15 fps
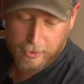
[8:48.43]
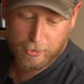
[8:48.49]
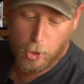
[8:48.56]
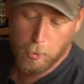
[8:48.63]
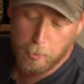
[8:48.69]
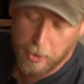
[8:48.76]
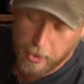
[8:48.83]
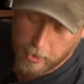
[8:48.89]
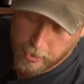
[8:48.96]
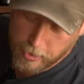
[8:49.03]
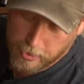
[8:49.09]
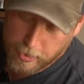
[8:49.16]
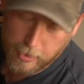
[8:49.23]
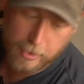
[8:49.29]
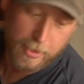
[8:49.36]
So
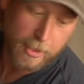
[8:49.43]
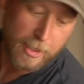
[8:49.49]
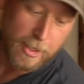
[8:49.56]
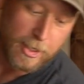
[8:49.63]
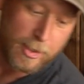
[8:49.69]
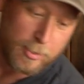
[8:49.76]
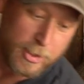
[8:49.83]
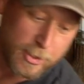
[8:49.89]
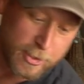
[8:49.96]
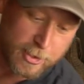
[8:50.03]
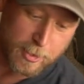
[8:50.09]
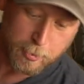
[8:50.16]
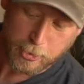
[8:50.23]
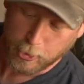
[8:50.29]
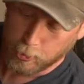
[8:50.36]
beer is
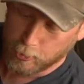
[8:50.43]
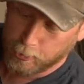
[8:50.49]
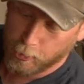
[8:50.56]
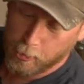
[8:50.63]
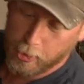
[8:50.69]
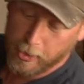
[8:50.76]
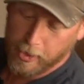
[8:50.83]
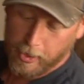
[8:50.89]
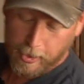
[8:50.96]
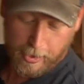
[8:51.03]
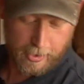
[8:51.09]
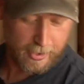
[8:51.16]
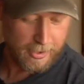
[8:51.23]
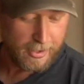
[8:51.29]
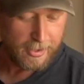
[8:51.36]
a beautiful thing,
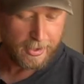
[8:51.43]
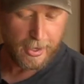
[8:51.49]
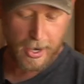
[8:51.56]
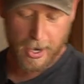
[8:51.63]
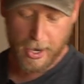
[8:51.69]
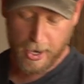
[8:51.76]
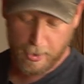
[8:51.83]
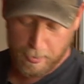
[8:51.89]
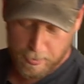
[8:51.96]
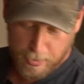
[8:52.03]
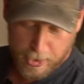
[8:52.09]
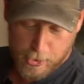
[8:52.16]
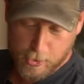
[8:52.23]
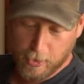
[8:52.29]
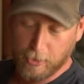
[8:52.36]

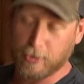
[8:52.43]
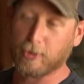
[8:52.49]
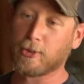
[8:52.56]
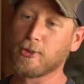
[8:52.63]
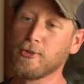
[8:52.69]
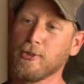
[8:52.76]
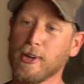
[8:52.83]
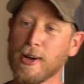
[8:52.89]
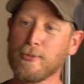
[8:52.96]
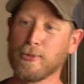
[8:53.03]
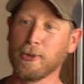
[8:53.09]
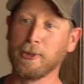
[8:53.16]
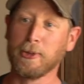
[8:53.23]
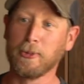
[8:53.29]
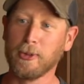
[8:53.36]
but you can screw it up
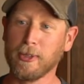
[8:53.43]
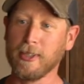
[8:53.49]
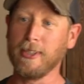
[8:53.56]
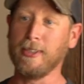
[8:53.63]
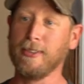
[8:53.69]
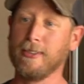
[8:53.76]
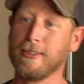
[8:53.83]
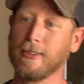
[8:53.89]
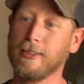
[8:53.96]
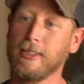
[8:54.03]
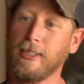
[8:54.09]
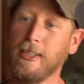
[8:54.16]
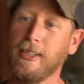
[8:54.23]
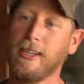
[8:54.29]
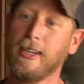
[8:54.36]
really, really
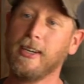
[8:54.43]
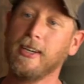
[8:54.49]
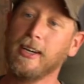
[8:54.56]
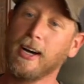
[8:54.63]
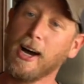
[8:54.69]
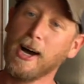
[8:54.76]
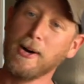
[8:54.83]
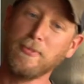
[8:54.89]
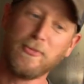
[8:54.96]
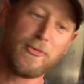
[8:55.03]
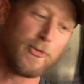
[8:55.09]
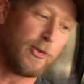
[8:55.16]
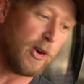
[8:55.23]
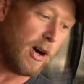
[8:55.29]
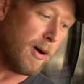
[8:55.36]
easily.
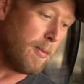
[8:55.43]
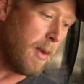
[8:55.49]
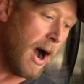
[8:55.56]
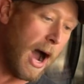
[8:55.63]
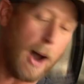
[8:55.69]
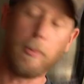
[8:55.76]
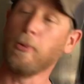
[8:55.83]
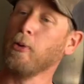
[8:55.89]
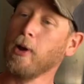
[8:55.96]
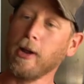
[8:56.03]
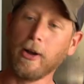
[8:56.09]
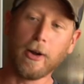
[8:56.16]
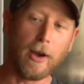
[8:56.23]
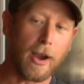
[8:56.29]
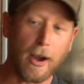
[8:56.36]
From
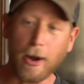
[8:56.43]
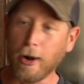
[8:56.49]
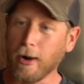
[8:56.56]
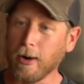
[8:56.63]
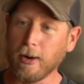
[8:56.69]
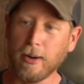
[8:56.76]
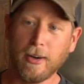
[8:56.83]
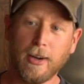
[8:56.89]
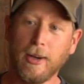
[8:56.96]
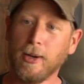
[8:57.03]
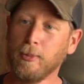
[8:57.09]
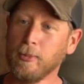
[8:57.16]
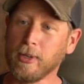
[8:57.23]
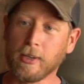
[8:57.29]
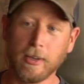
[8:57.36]
operator error,
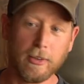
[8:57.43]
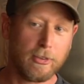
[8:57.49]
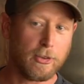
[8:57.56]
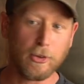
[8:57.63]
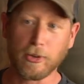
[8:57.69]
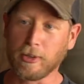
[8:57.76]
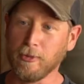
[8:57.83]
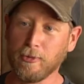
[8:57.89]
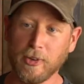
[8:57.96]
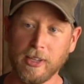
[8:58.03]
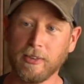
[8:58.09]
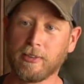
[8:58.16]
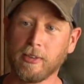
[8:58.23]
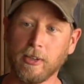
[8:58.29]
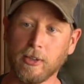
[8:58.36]
because you're
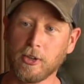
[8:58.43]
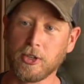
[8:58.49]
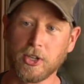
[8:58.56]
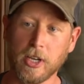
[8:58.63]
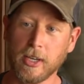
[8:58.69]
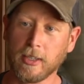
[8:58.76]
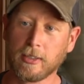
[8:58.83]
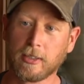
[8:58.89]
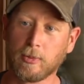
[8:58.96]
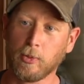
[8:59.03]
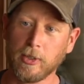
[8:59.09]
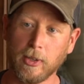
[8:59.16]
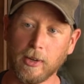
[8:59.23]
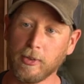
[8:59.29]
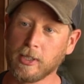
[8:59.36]
convinced that you're jinxed
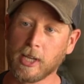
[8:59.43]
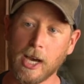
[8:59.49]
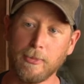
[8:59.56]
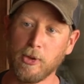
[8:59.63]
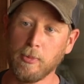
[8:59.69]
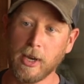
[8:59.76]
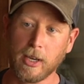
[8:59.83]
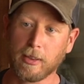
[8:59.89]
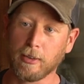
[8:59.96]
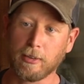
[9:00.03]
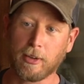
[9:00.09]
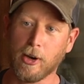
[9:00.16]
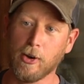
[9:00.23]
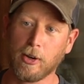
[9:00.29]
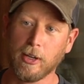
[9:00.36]
every time you make this
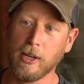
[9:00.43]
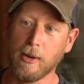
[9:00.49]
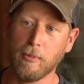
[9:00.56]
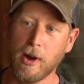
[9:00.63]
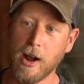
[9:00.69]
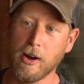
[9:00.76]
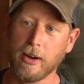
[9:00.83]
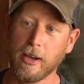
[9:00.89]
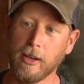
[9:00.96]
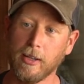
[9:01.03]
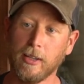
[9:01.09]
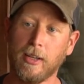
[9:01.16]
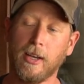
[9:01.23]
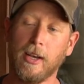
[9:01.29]
coconut brown ale,